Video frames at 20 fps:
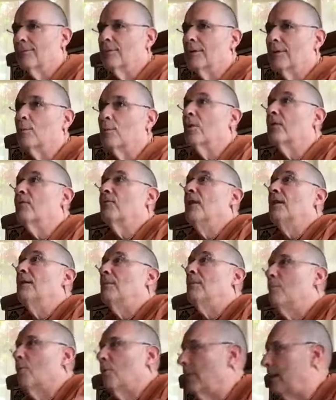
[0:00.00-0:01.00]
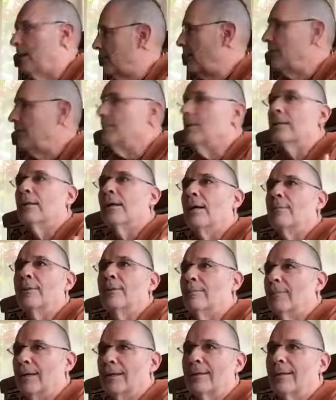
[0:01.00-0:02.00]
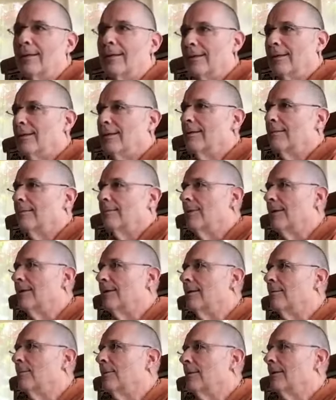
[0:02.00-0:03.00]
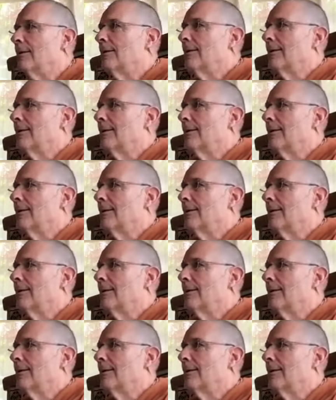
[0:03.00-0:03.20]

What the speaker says: You might offend me more by telling me that. They can